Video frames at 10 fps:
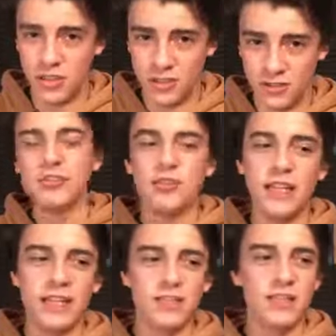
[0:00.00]
there. So
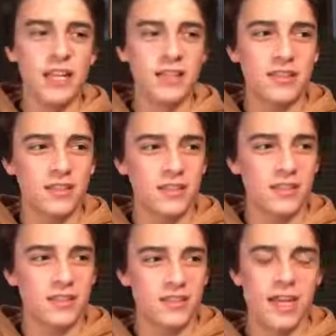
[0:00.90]
yeah, so
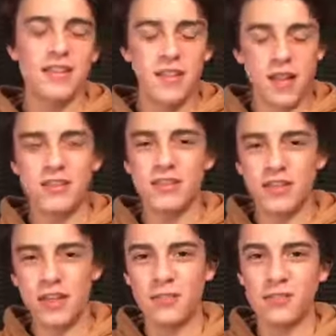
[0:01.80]
that's that's how you
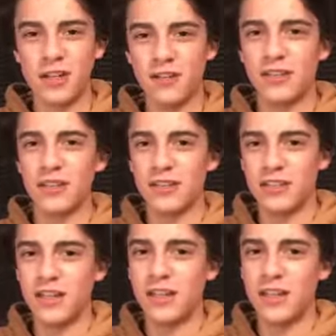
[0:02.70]
sell without
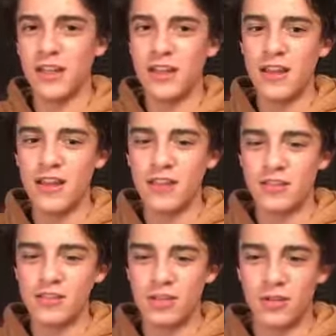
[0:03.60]
getting caught.
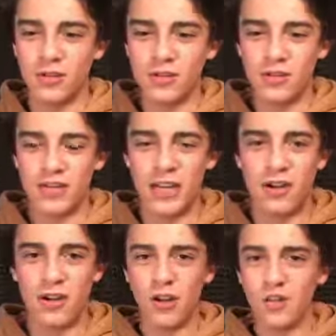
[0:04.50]
So
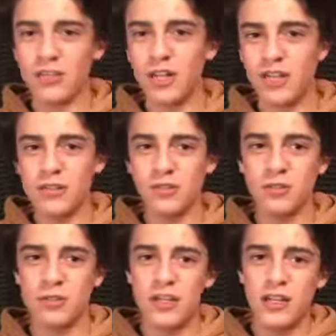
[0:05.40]
now all you gotta
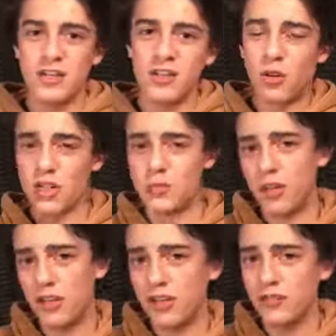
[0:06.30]
do is go watch my
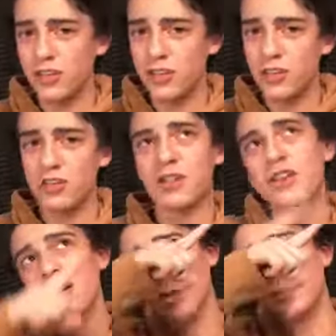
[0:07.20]
other videos
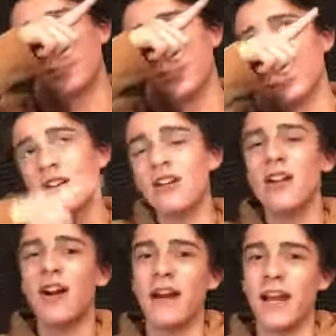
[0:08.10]
up
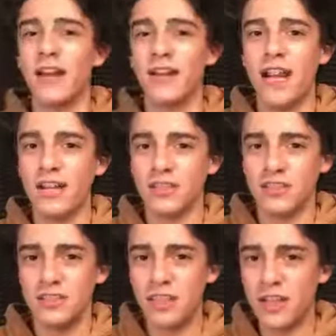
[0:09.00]
there on how to
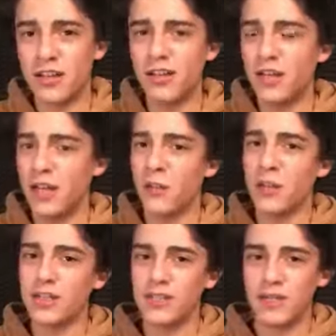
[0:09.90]
actually sell and
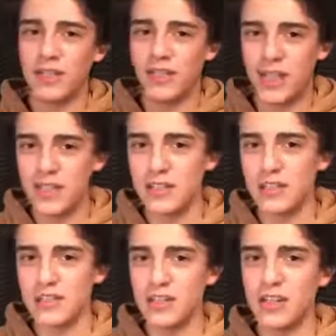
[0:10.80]
what's the best candy
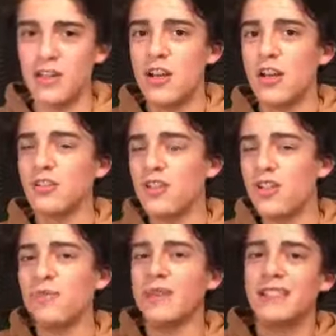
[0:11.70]
to sell so you
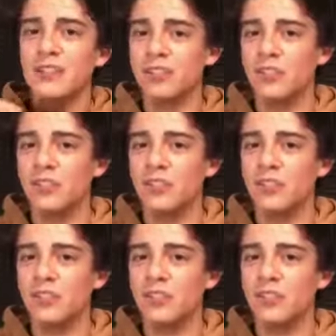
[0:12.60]
can make this